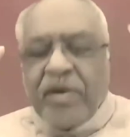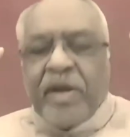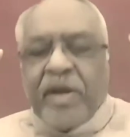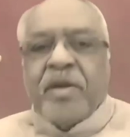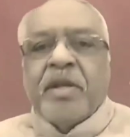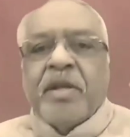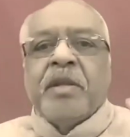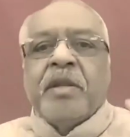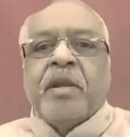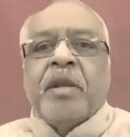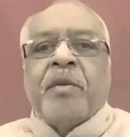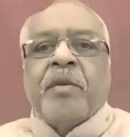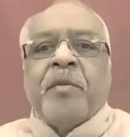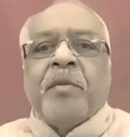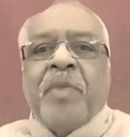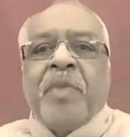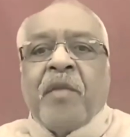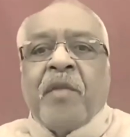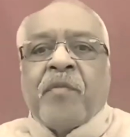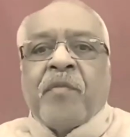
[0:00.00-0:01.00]
give a
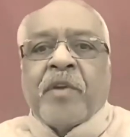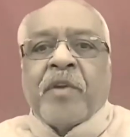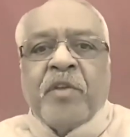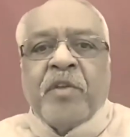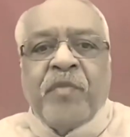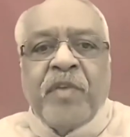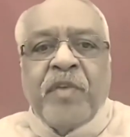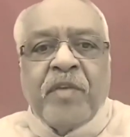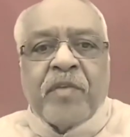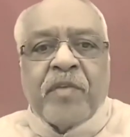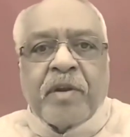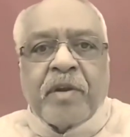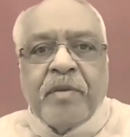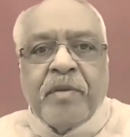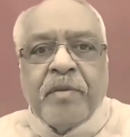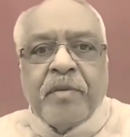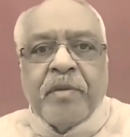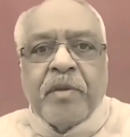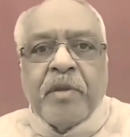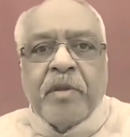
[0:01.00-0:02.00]
pill for the fever.
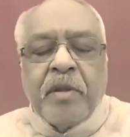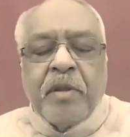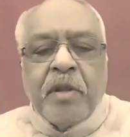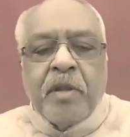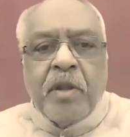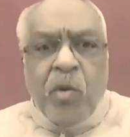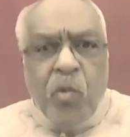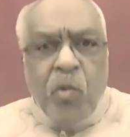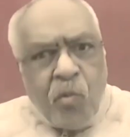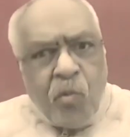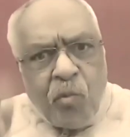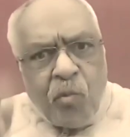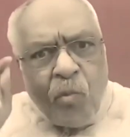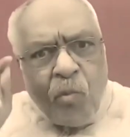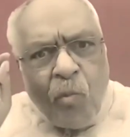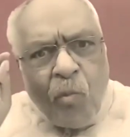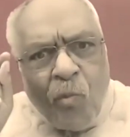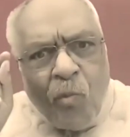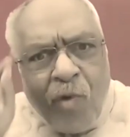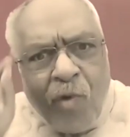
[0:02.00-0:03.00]

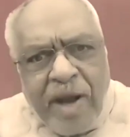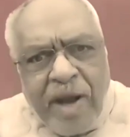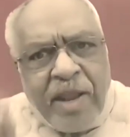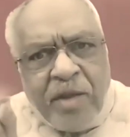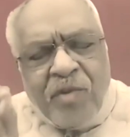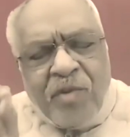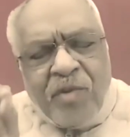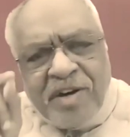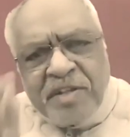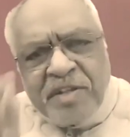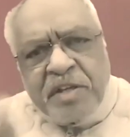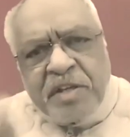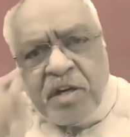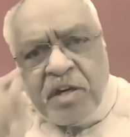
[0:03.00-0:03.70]
Why? What is